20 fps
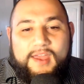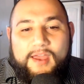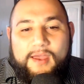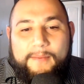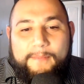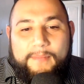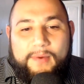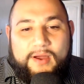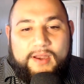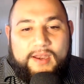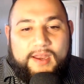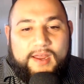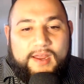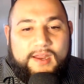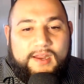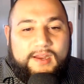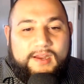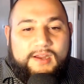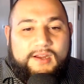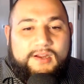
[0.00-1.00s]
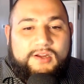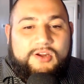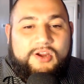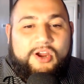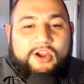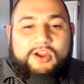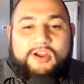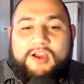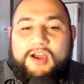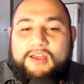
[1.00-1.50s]
But
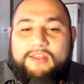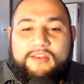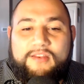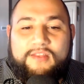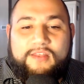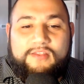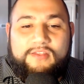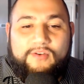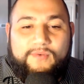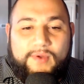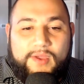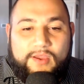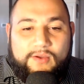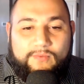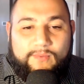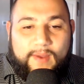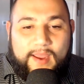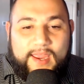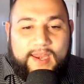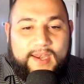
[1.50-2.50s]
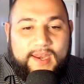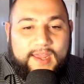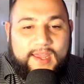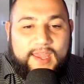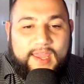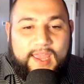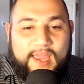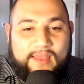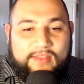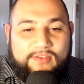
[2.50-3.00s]
Kirk Cousins is doing great.
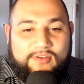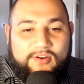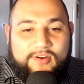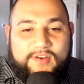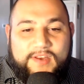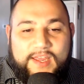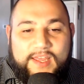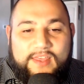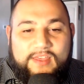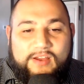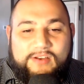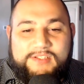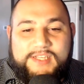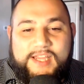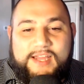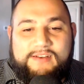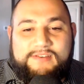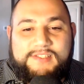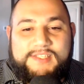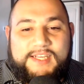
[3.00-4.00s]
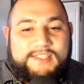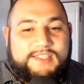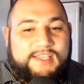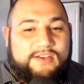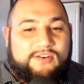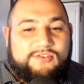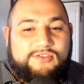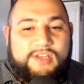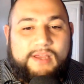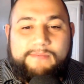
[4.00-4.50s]
He has 13 touchdowns, 6
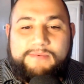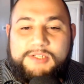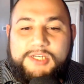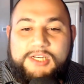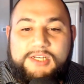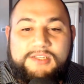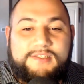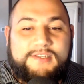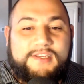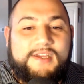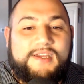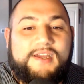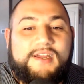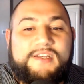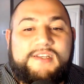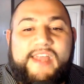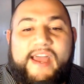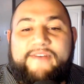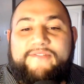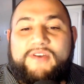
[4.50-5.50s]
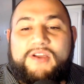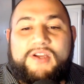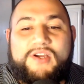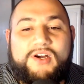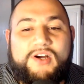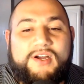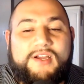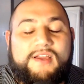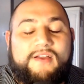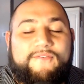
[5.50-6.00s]
interceptions. Davin
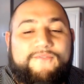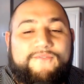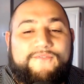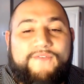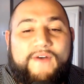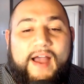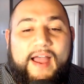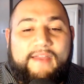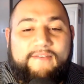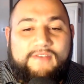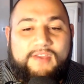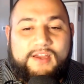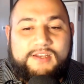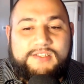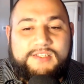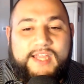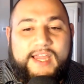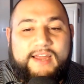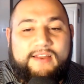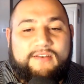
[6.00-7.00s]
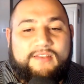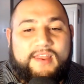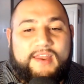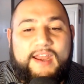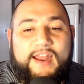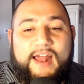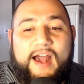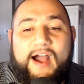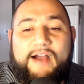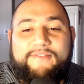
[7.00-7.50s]
Cook, 5 touchdowns. And
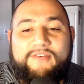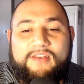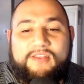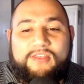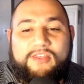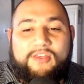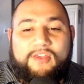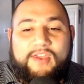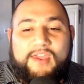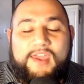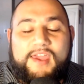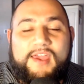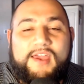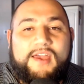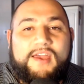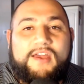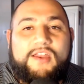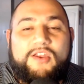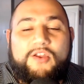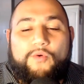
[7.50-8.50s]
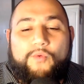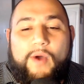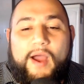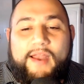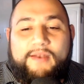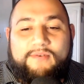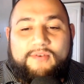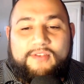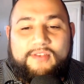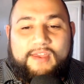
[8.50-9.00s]
then obviously the
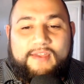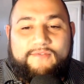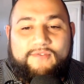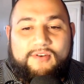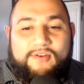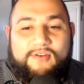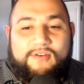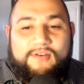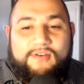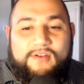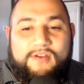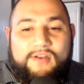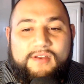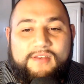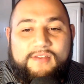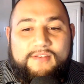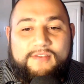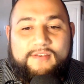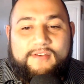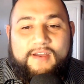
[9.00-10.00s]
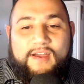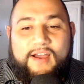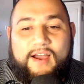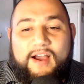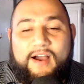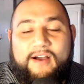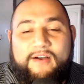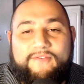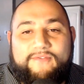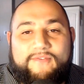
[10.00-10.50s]
wide receiver
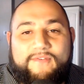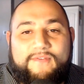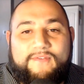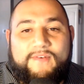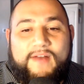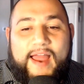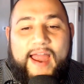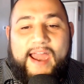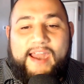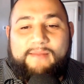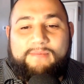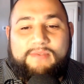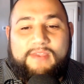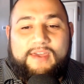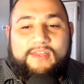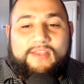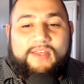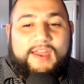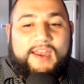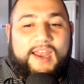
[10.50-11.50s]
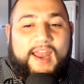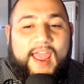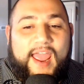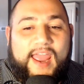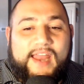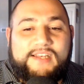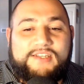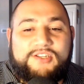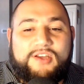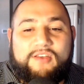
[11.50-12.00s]
of Adam Thielen
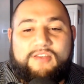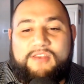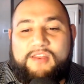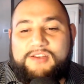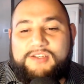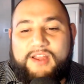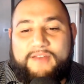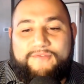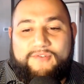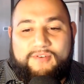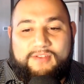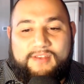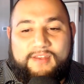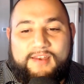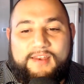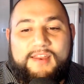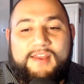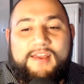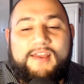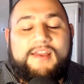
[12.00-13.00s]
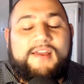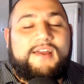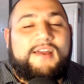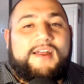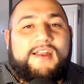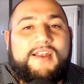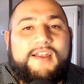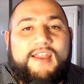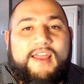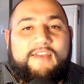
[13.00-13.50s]
and Justin Jefferson.
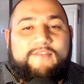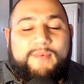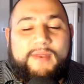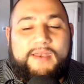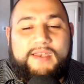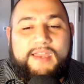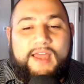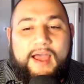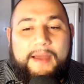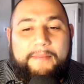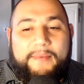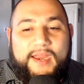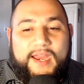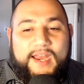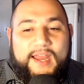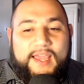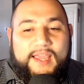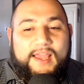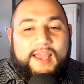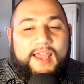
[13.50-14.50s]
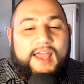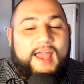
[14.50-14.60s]
They've been dominating.